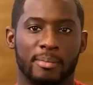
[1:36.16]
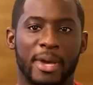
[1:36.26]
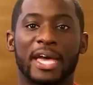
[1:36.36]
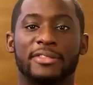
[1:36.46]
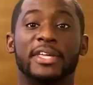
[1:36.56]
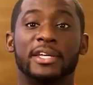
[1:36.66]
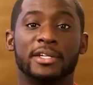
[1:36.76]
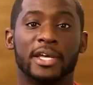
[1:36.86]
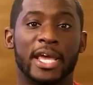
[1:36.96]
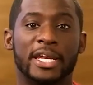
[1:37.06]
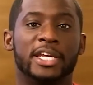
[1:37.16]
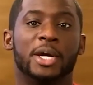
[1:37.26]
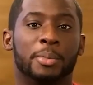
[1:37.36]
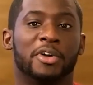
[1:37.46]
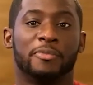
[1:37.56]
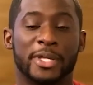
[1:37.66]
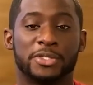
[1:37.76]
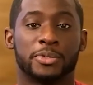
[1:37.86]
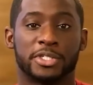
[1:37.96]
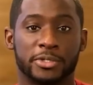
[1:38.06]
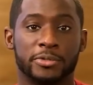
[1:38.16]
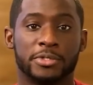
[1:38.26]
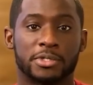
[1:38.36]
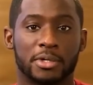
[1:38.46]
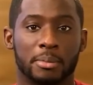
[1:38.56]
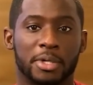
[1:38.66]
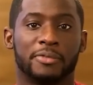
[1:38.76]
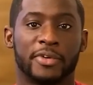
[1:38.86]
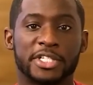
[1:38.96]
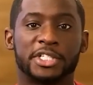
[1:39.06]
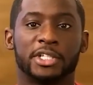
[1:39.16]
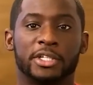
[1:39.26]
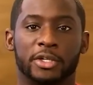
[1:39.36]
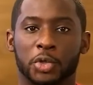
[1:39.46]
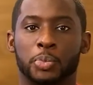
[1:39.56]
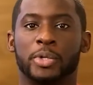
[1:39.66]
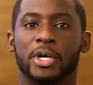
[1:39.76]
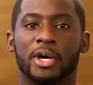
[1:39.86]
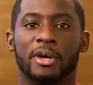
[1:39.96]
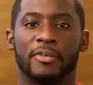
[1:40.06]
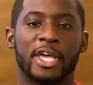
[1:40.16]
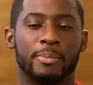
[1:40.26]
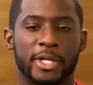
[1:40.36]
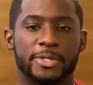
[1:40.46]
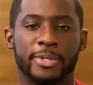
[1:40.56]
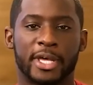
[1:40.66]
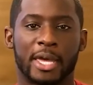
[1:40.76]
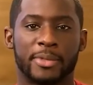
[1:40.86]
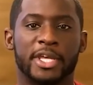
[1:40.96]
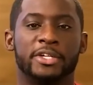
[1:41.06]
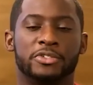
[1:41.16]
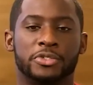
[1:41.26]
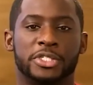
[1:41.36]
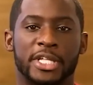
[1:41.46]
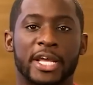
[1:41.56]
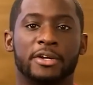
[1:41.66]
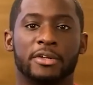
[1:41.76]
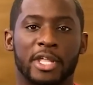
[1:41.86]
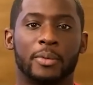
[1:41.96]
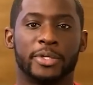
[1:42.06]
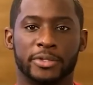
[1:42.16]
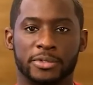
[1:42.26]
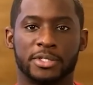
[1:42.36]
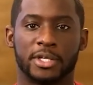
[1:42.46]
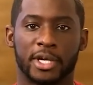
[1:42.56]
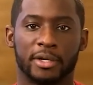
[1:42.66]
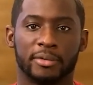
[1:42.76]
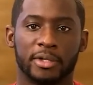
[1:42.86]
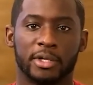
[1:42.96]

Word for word: Back then, any number of bits was used, but eventually the grouping of eight bits became the industry standard that we use today.